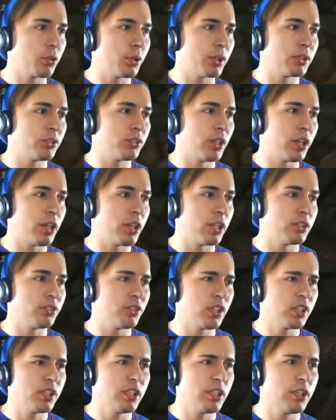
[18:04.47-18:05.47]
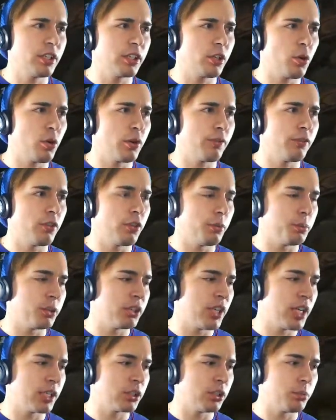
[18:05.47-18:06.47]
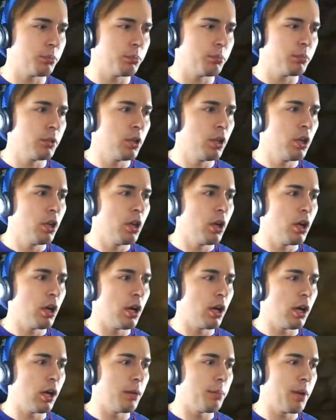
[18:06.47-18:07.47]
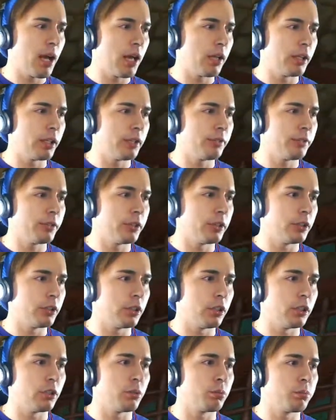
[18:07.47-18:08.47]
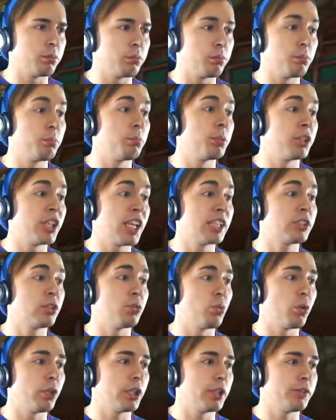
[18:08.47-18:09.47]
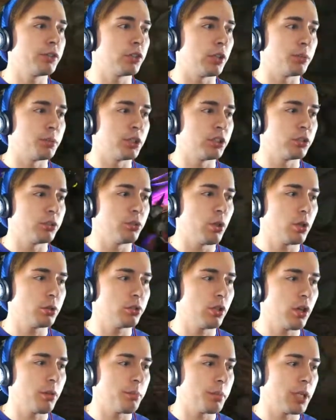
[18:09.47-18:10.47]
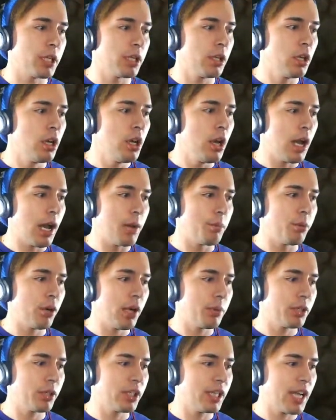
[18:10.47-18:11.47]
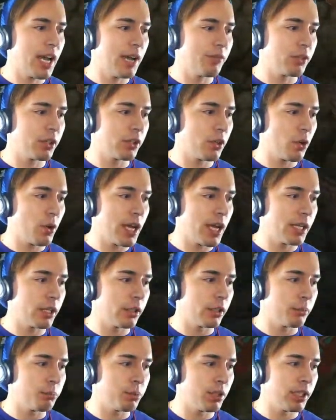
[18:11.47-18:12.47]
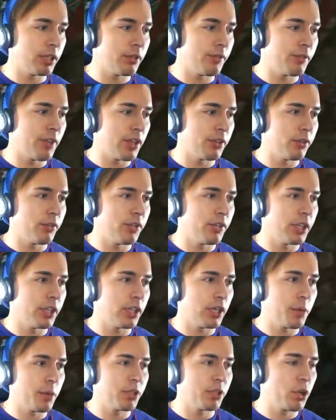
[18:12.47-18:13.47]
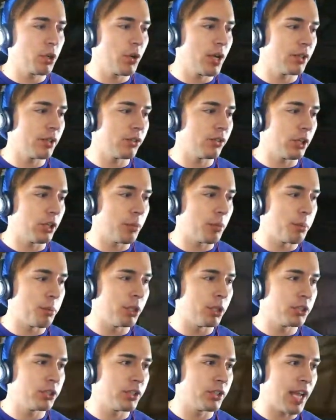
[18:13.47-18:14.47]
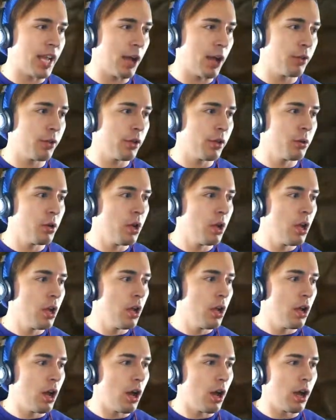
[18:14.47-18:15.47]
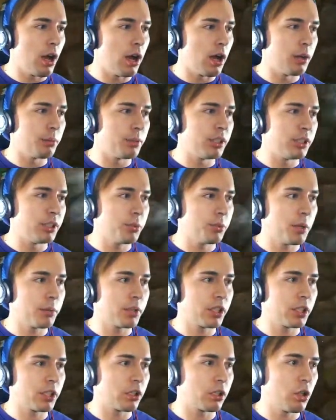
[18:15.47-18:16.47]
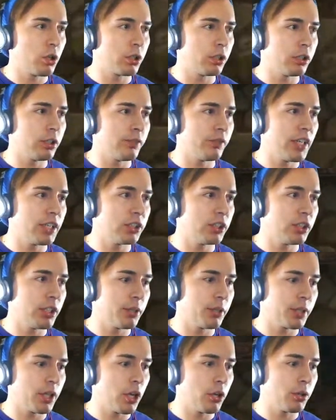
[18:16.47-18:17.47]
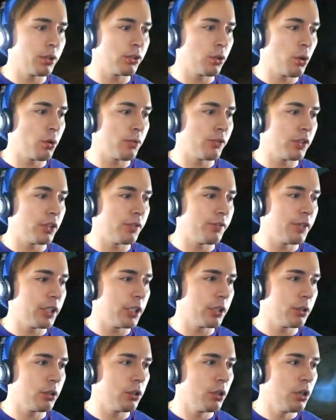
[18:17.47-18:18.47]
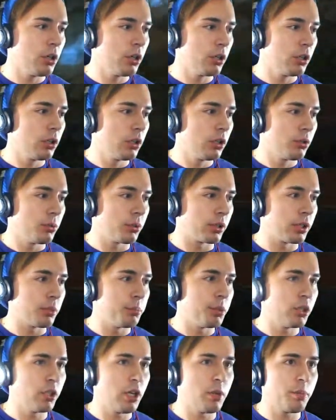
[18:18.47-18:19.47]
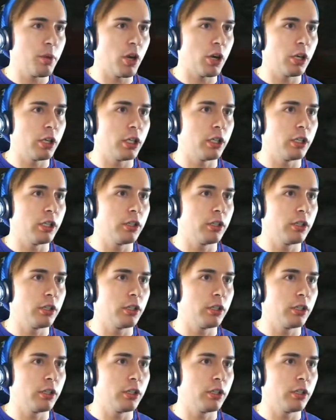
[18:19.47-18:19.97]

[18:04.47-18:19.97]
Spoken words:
stun on us. Luckily they're going for the protection pally or protection warrior for some reason. Rogue's on me. I'm probably going to have to go ahead and play defensive here. I'm going to go ahead and start my burst now though. He's probably going to cloak or evasion. There we go. He's going for a fear. We're going to build up our